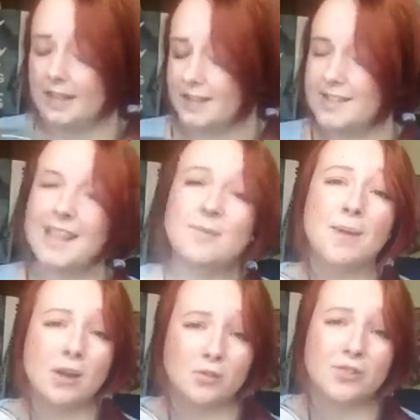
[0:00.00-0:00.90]
because they
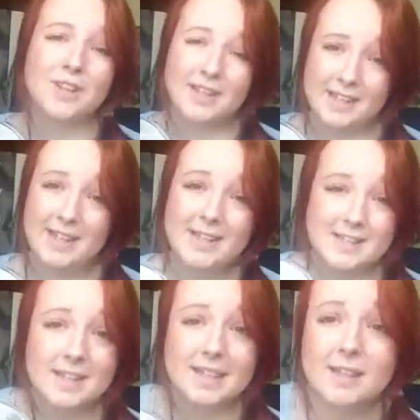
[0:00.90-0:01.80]
melt really
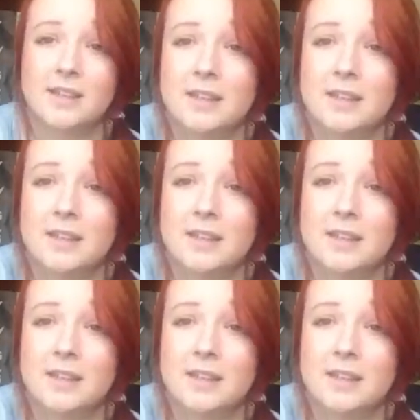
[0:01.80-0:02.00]
easily.